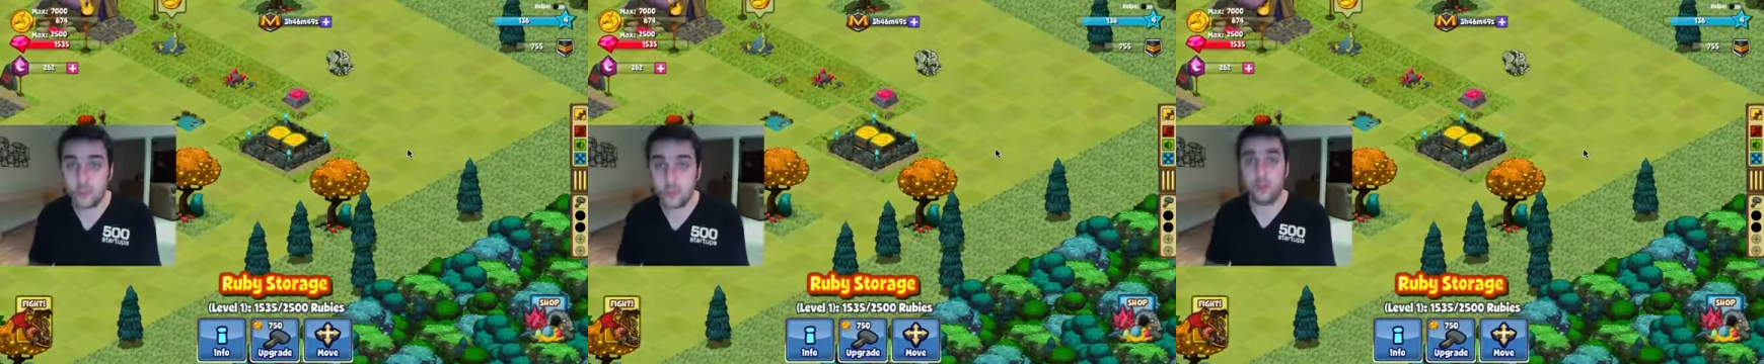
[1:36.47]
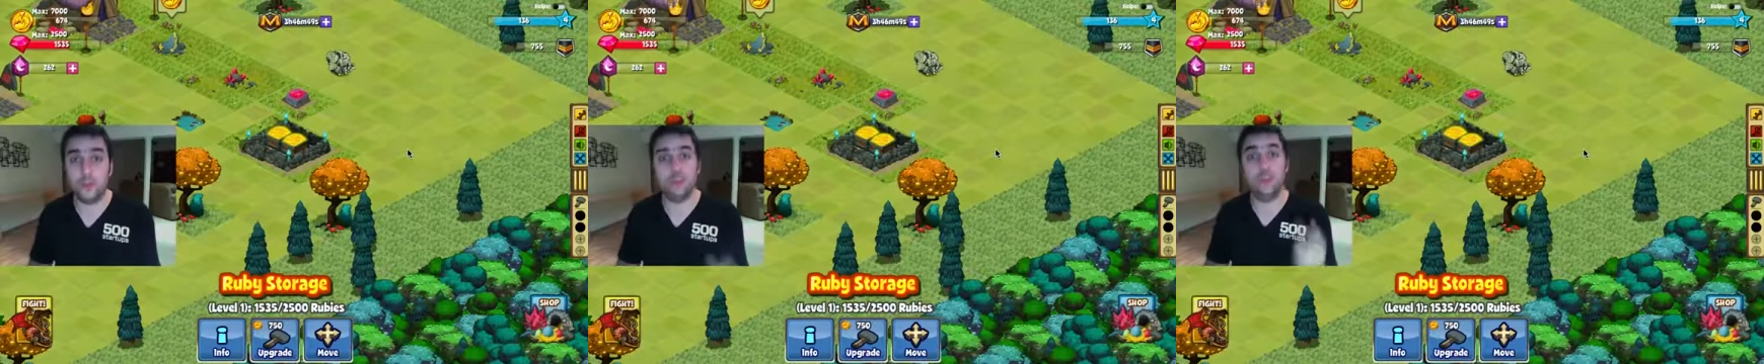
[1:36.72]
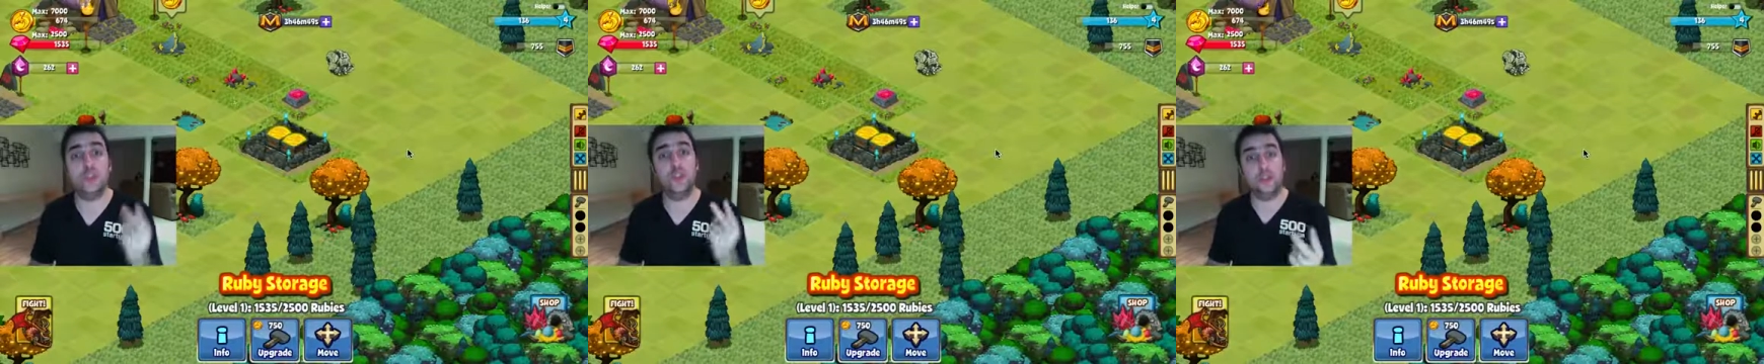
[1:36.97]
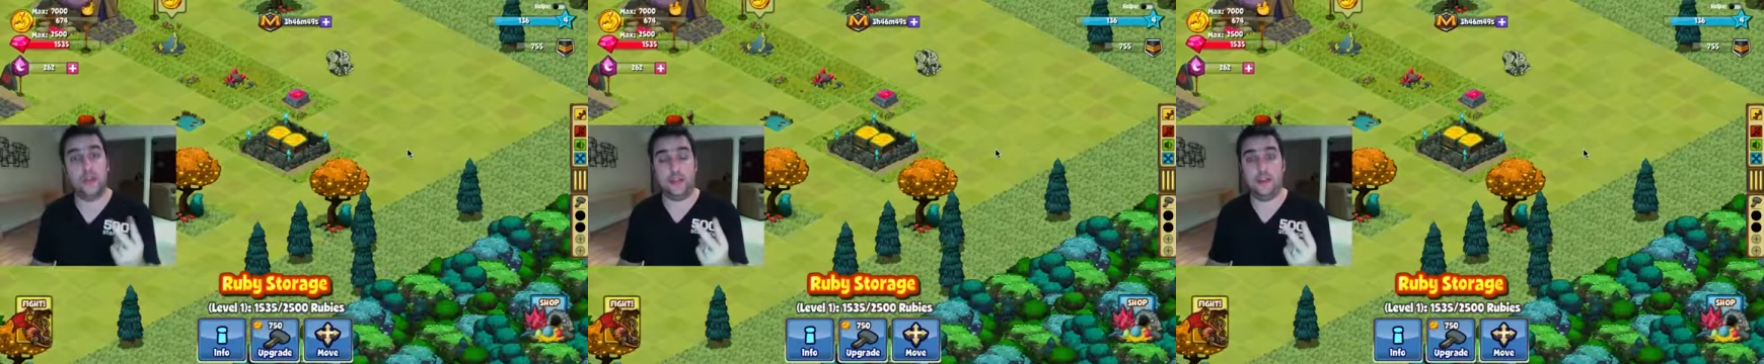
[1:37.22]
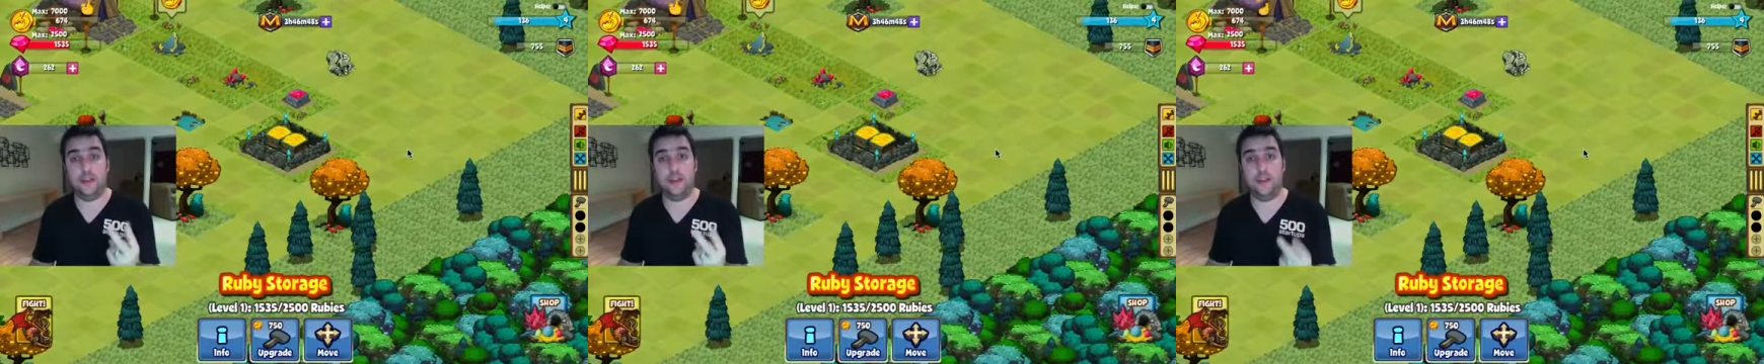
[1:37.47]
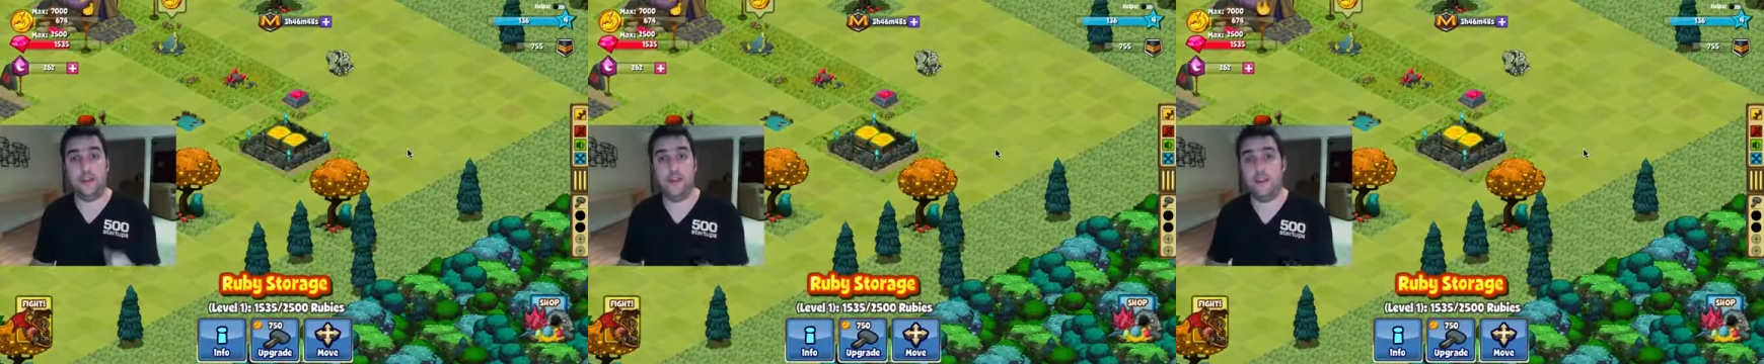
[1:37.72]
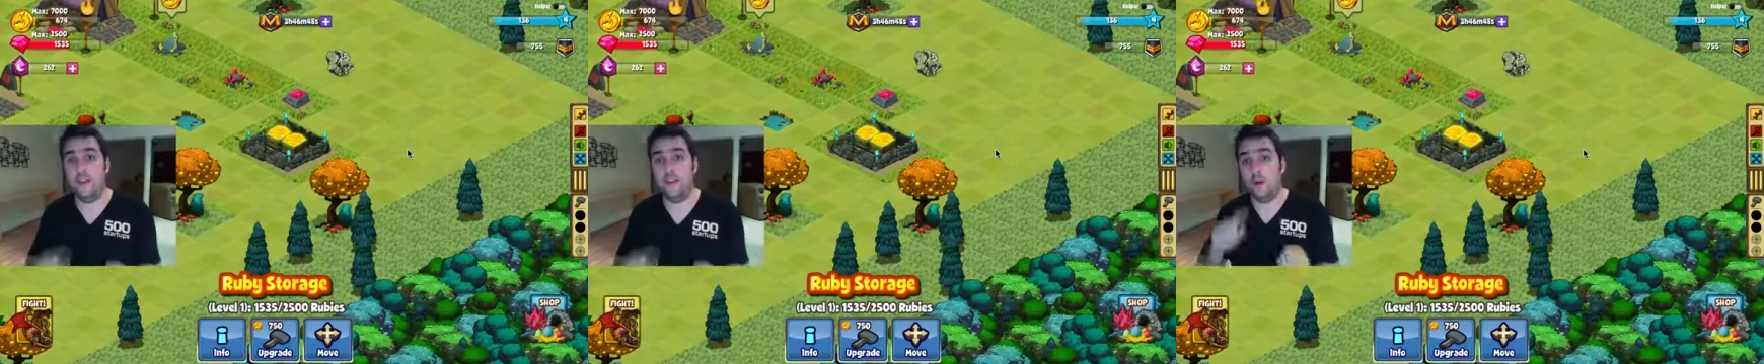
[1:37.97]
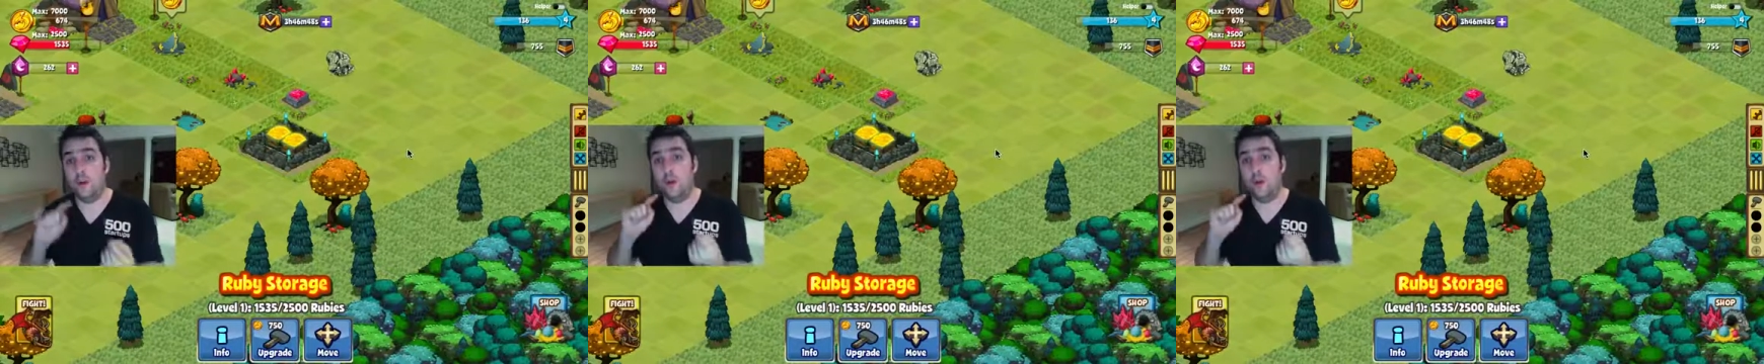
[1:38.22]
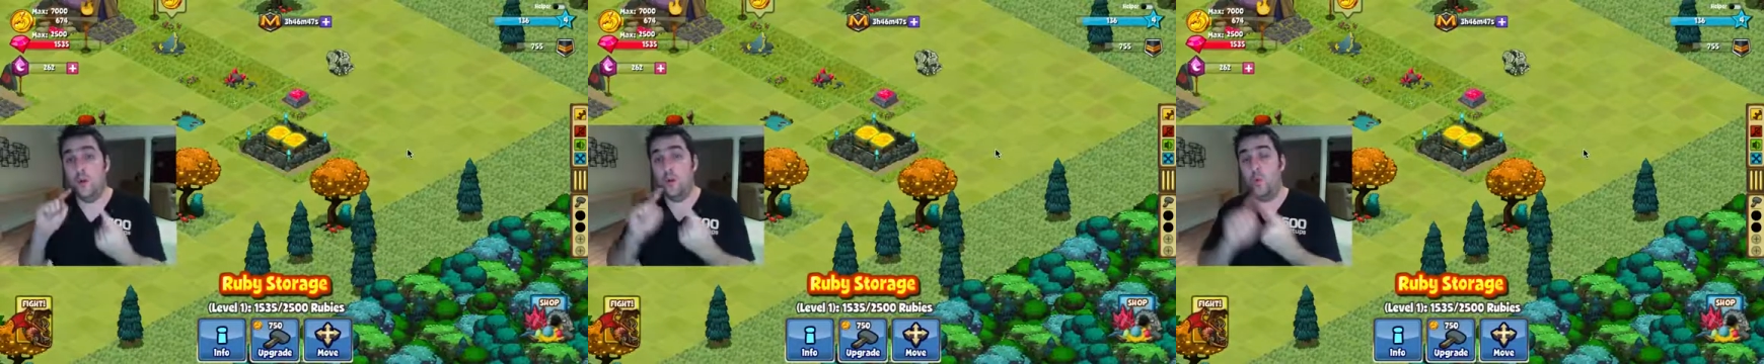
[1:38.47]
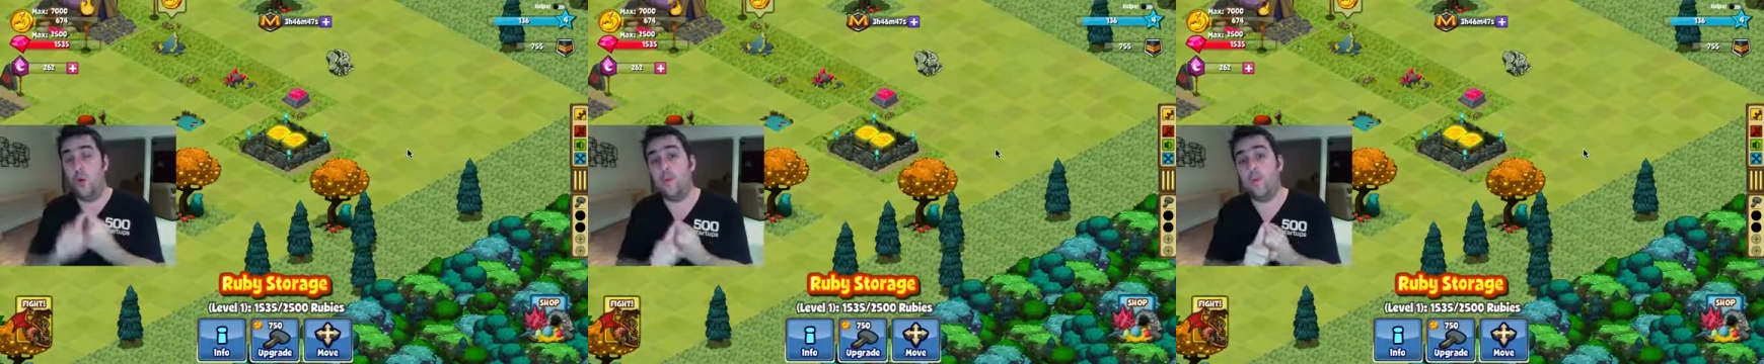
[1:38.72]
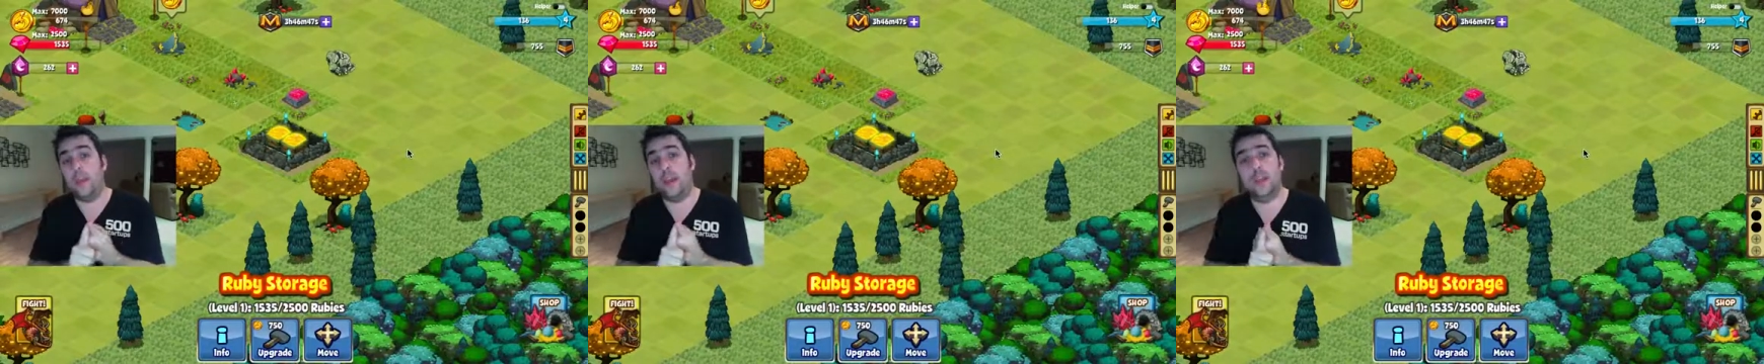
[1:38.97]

Well, there's two ways. One way